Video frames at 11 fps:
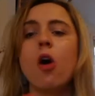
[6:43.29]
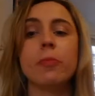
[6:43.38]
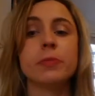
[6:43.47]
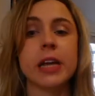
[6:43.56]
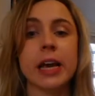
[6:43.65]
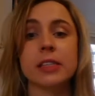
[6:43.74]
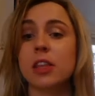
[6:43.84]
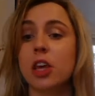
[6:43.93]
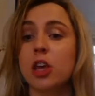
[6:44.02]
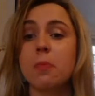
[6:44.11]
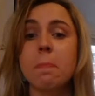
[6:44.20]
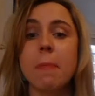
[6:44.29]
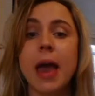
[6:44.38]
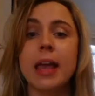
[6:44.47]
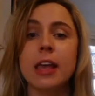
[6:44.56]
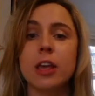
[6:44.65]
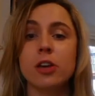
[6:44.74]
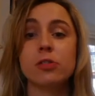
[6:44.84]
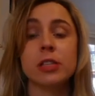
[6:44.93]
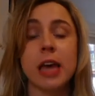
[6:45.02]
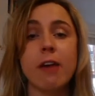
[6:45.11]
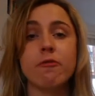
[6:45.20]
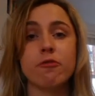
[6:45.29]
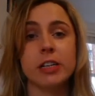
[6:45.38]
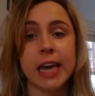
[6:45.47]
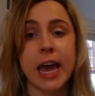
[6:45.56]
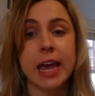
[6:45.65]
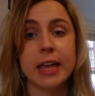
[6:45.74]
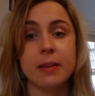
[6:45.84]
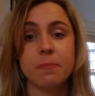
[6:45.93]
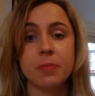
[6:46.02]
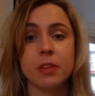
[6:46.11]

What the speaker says: objects that you may use every day.